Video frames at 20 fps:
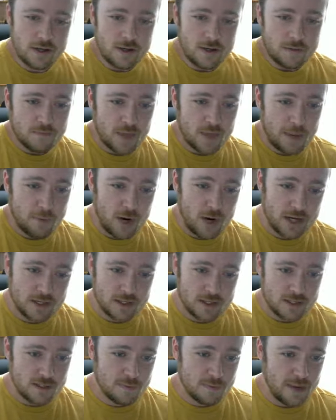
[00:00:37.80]
that
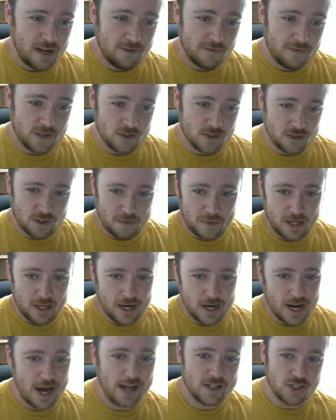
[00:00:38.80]
practice is beneficial to me,
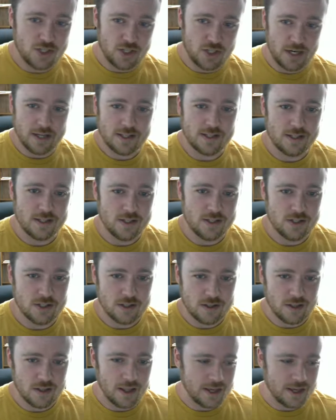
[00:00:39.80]
not just in
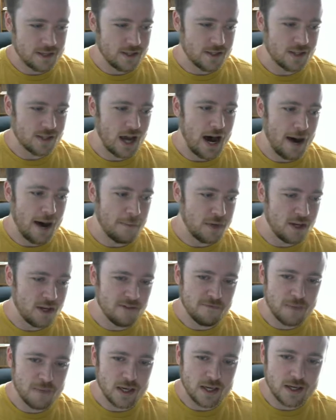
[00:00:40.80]
just like this hobby
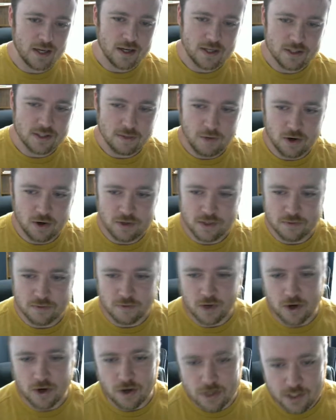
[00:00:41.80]
of making custom Hearthstone
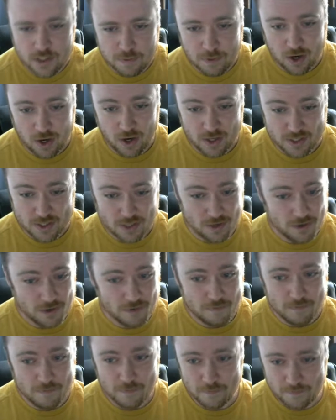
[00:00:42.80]
cards, but
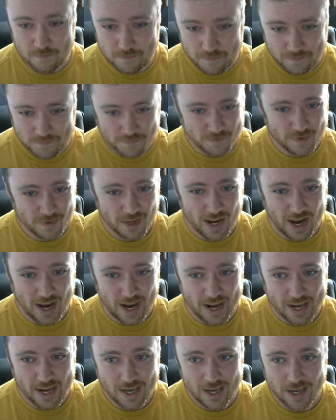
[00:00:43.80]
also
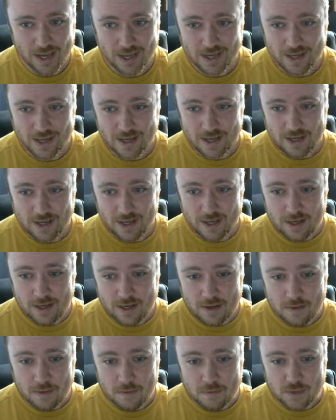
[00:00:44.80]
I
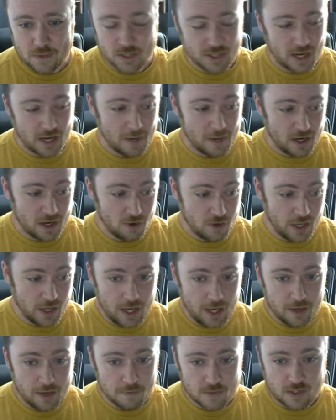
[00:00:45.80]
design my own
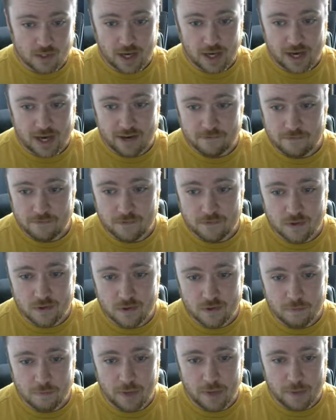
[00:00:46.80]
games. I have
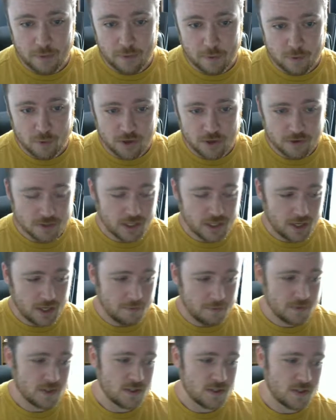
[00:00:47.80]
paper
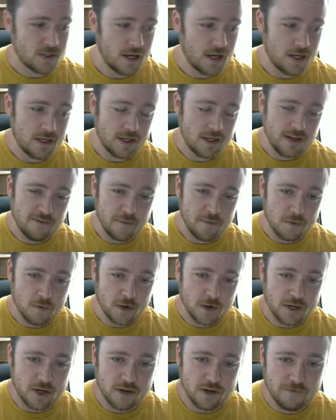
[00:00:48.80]
prototypes that I've been
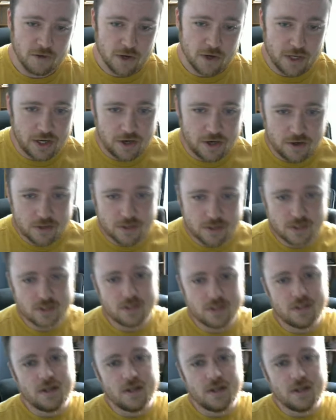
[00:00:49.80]
working on for years,